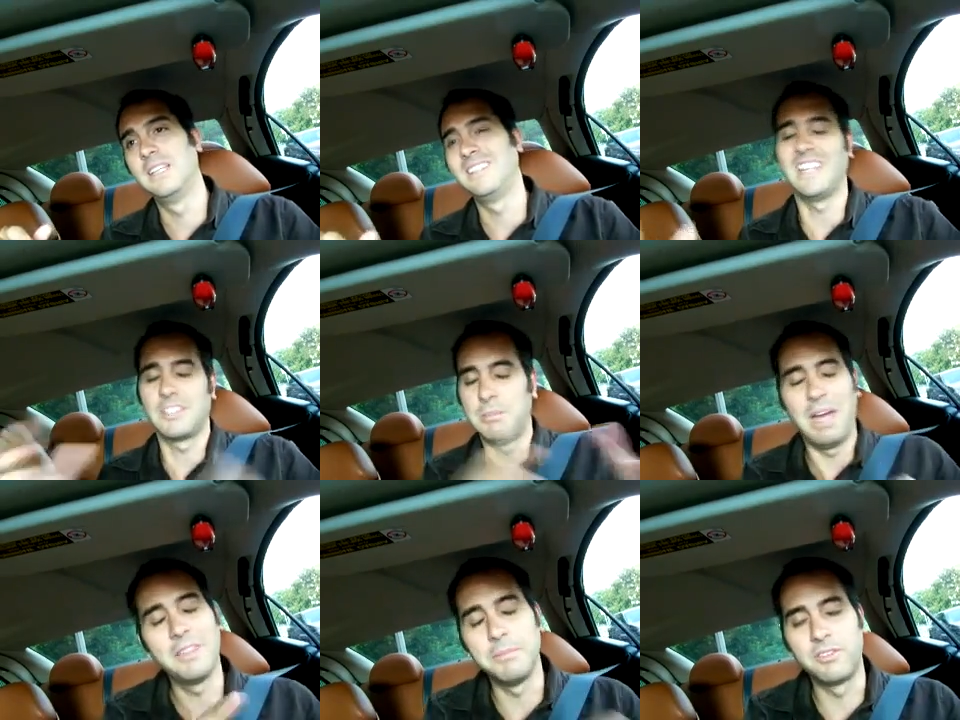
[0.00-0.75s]
Not to
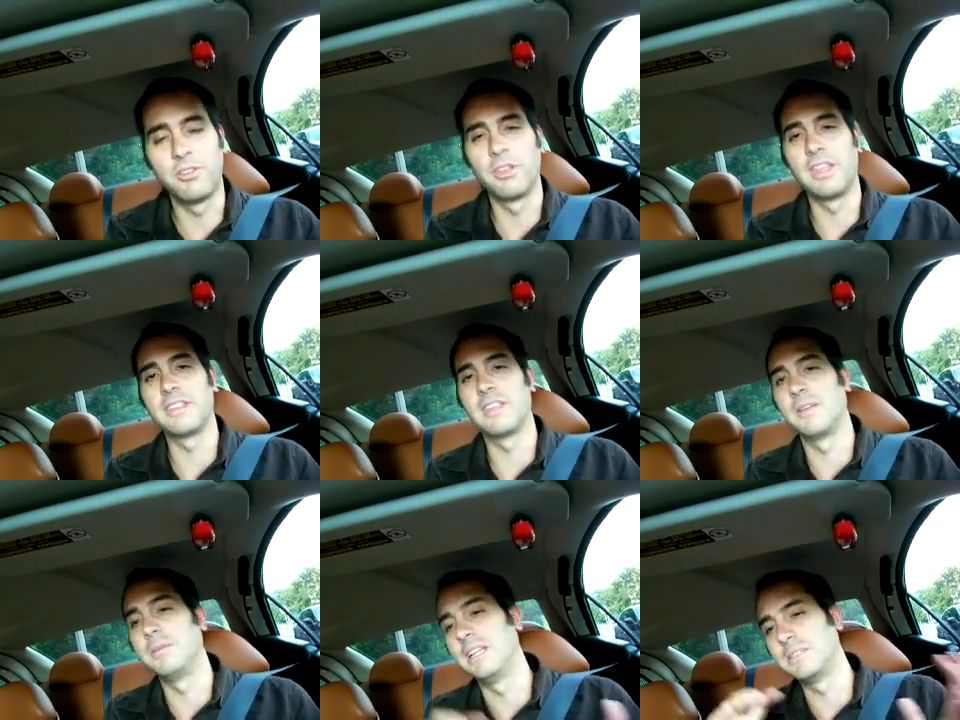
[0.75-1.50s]
buy them before they hit the
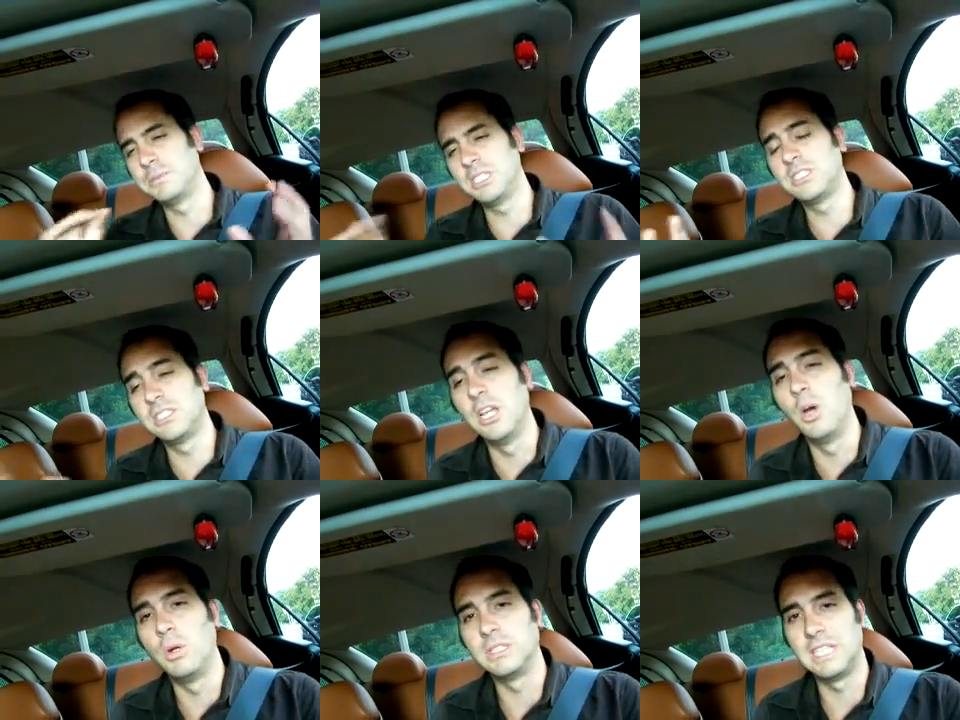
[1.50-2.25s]
MLS, but just to
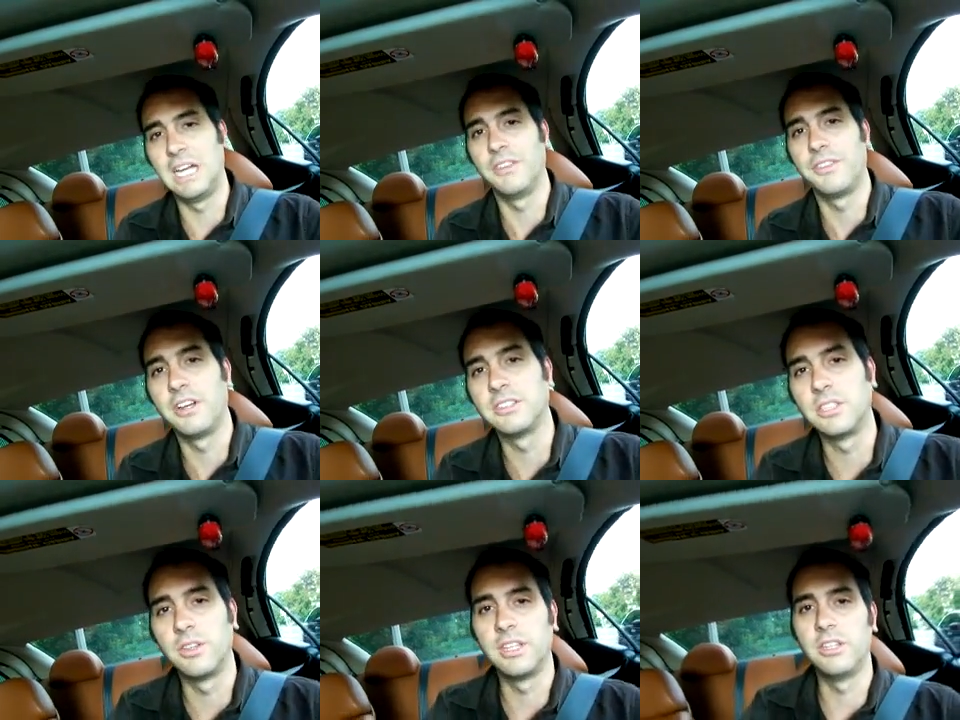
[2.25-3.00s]
know what's out there
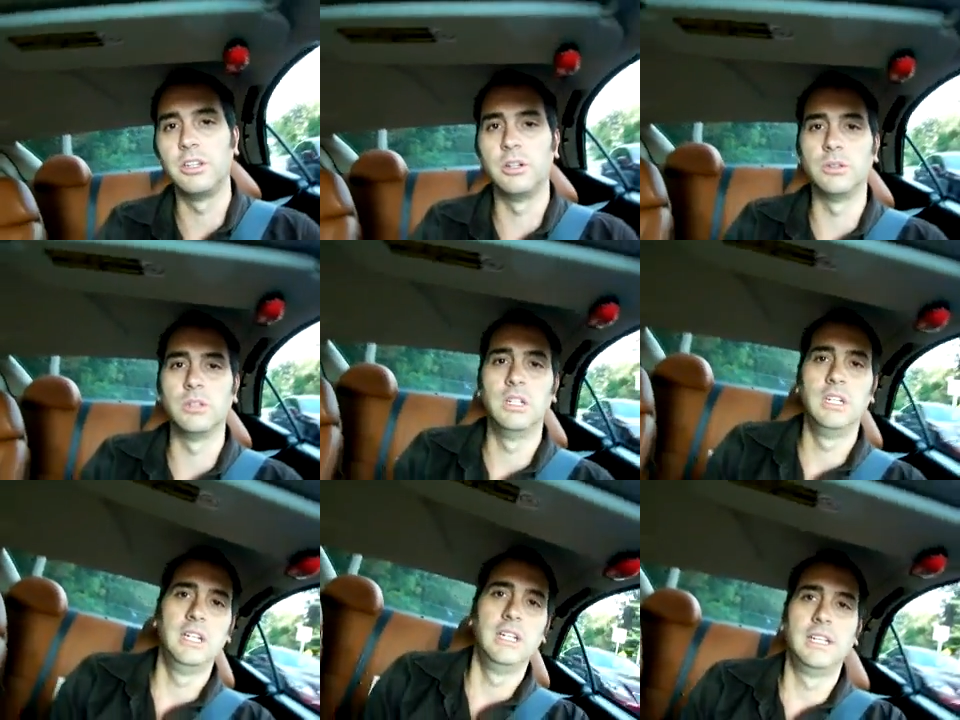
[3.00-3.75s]
so that you don't,
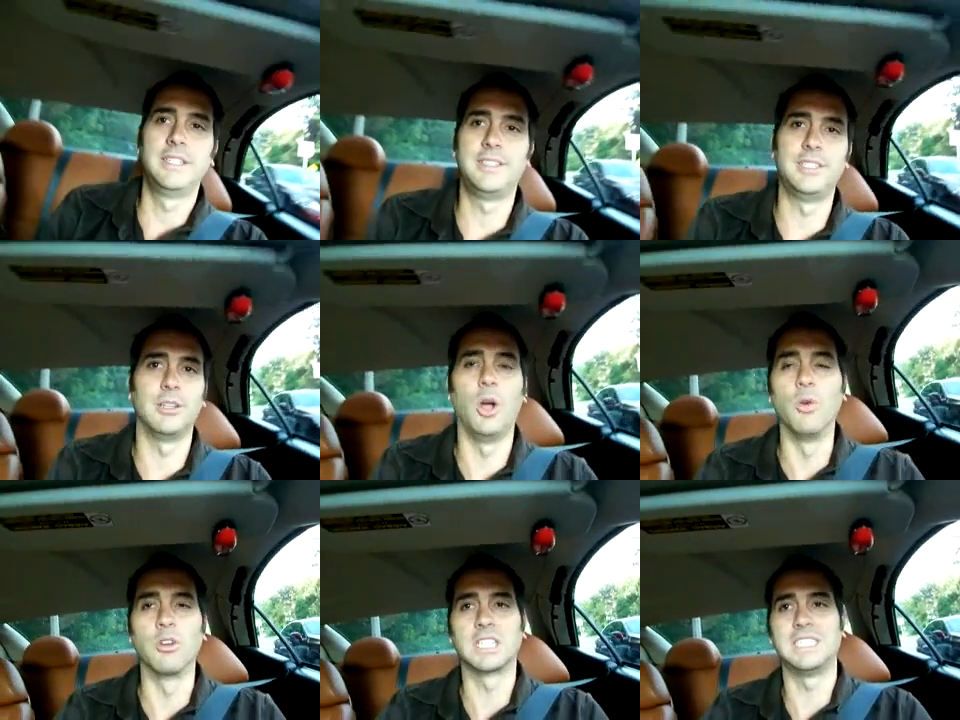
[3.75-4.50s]
you know,
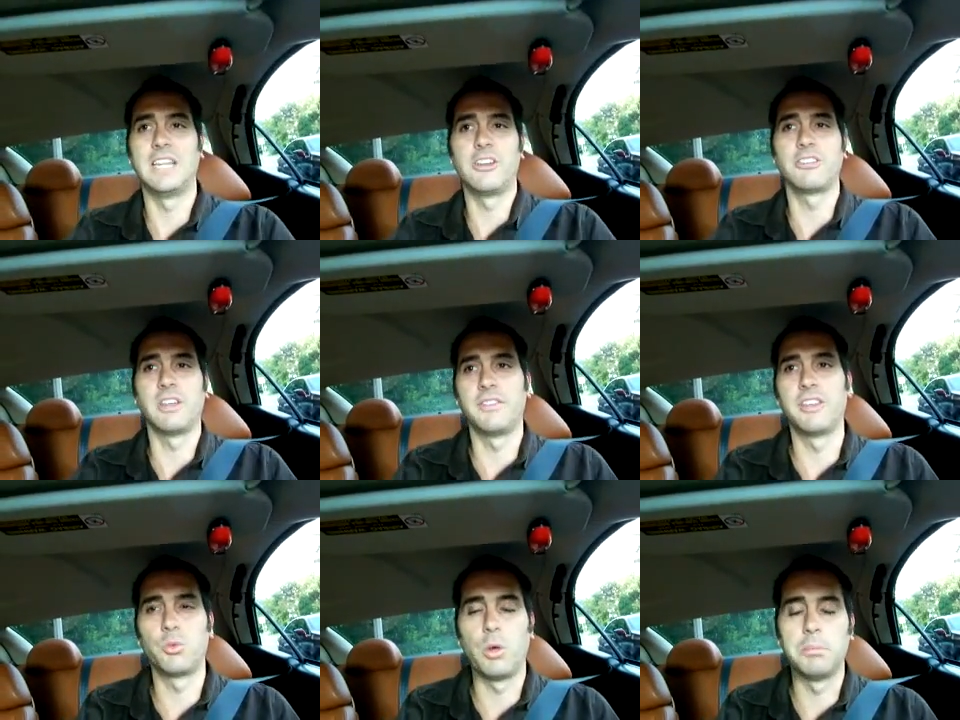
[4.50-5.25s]
overextend yourself in
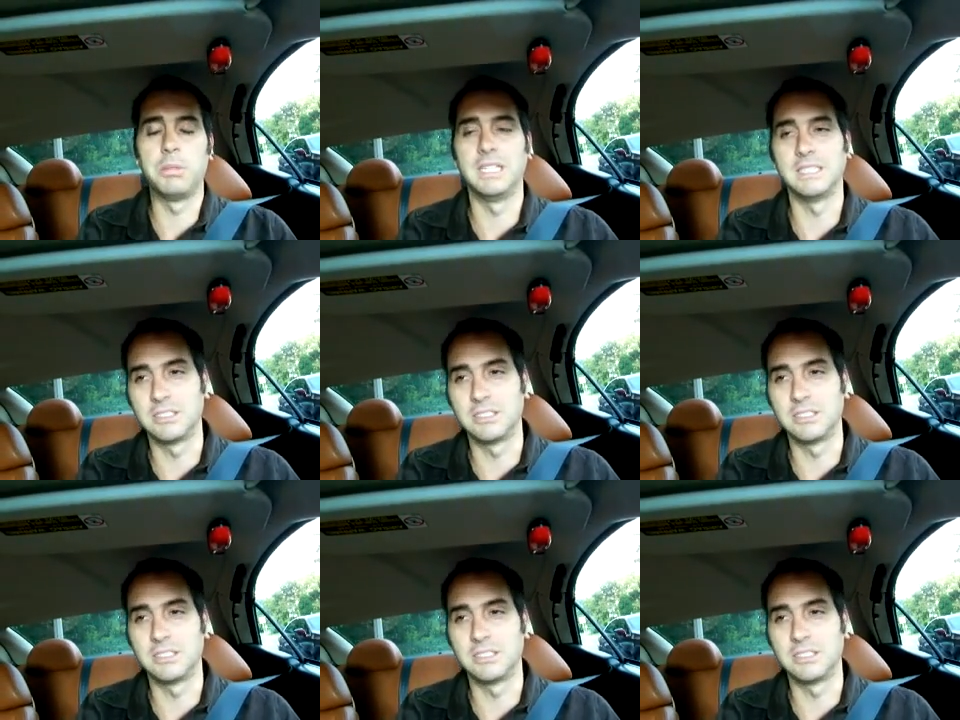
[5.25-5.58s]
this one place.